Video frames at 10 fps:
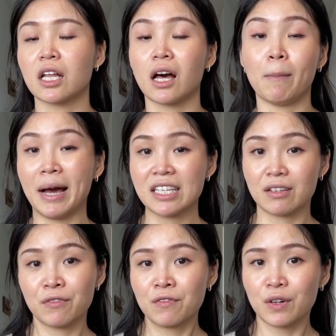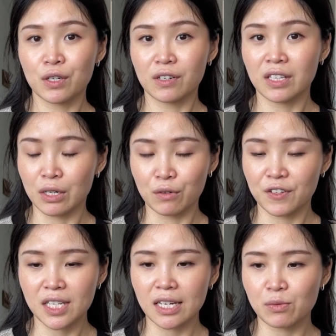a massively
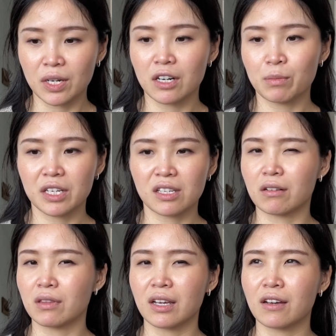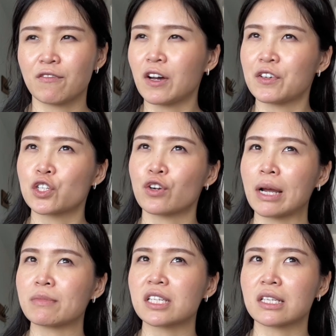oversized sweater because I don't think 500
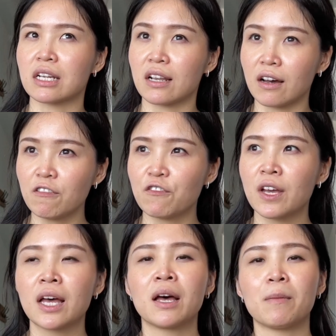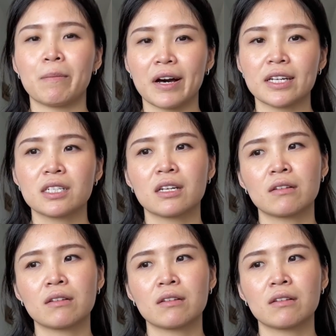grams is enough, but